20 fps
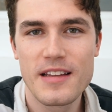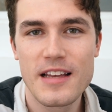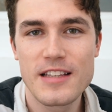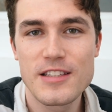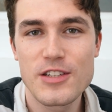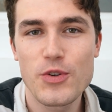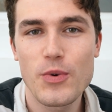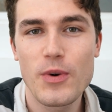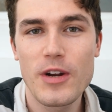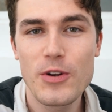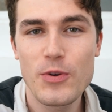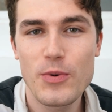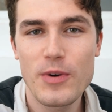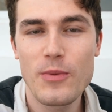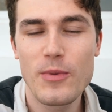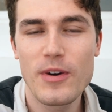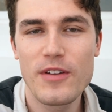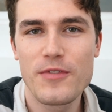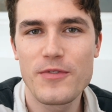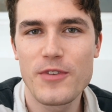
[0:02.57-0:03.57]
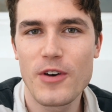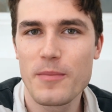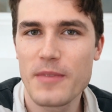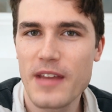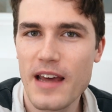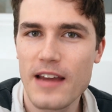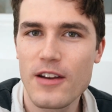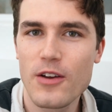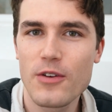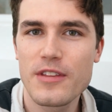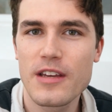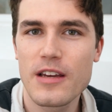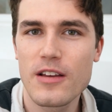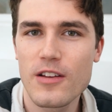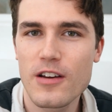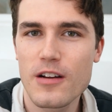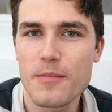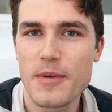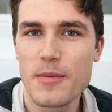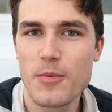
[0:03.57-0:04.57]
It's a 2021 film that I don't think a
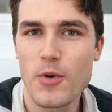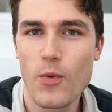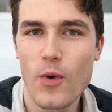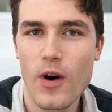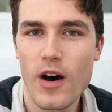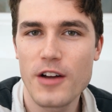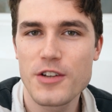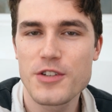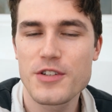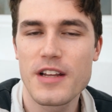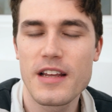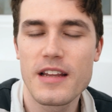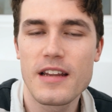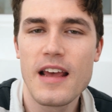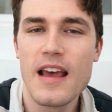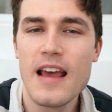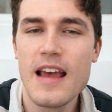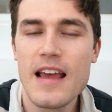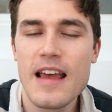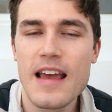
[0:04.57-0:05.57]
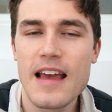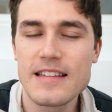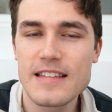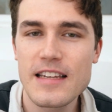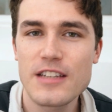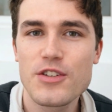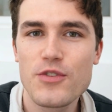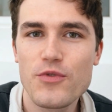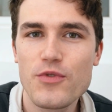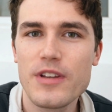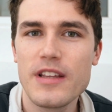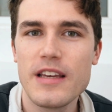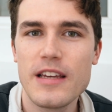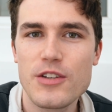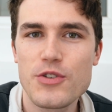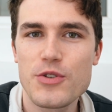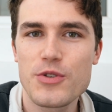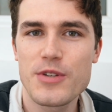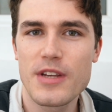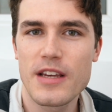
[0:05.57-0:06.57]
lot of people watched, and it's actually really
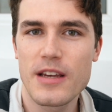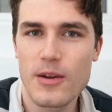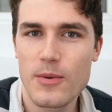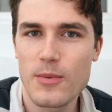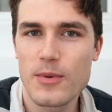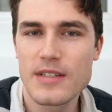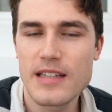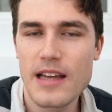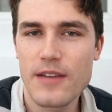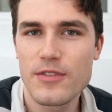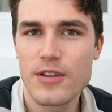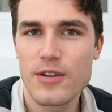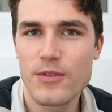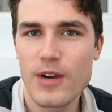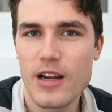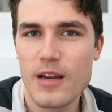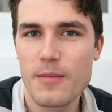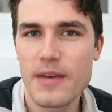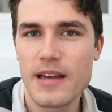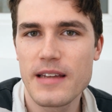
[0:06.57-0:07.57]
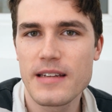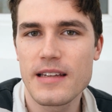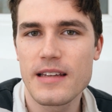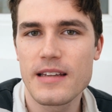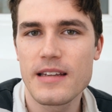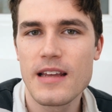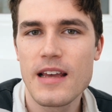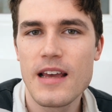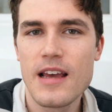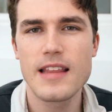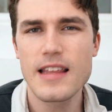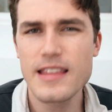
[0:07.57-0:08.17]
interesting, and I would definitely recommend it.